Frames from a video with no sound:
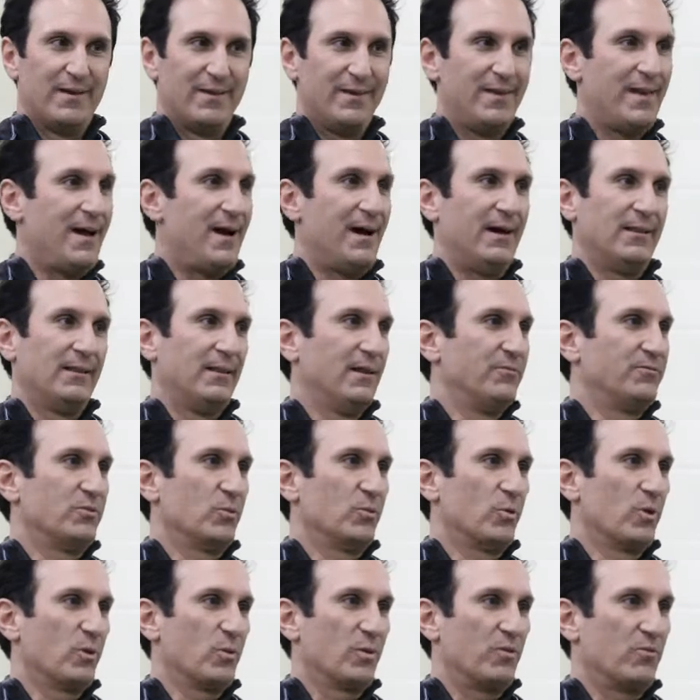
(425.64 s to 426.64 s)
Yeah, I'd love
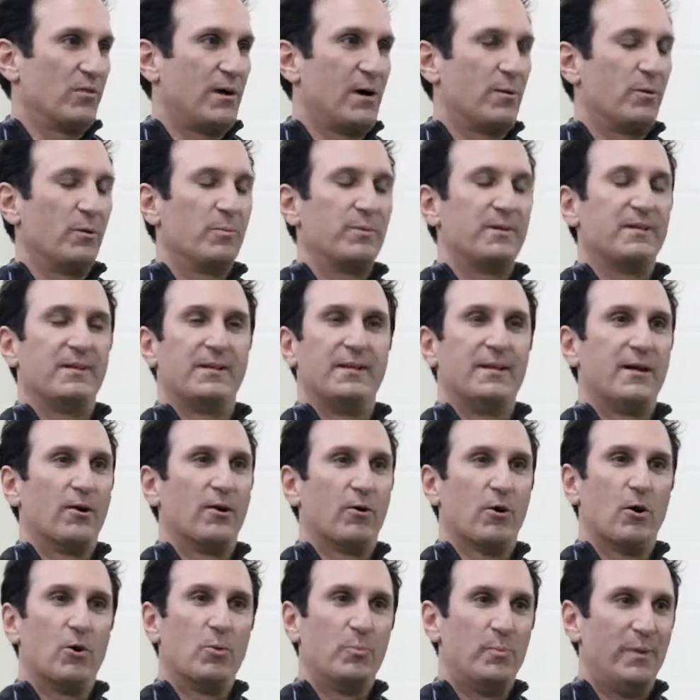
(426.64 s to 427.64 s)
to work with Robert De
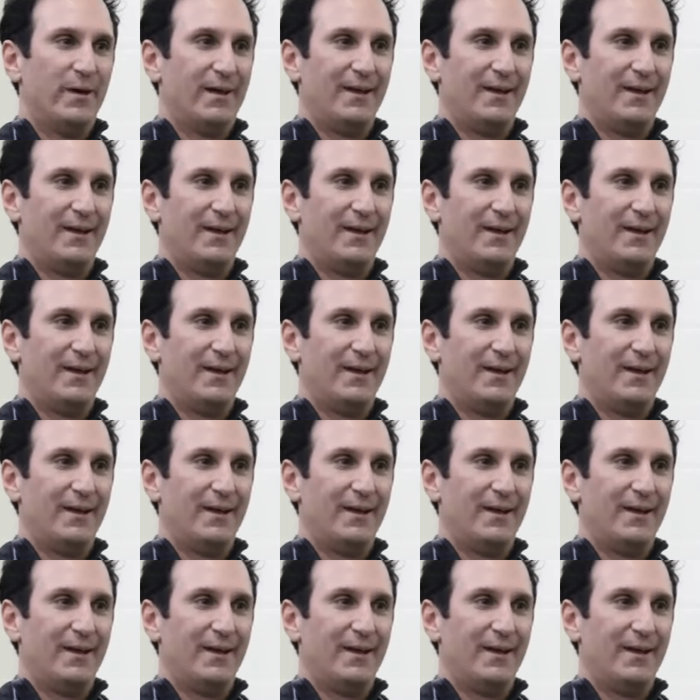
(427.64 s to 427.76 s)
Niro,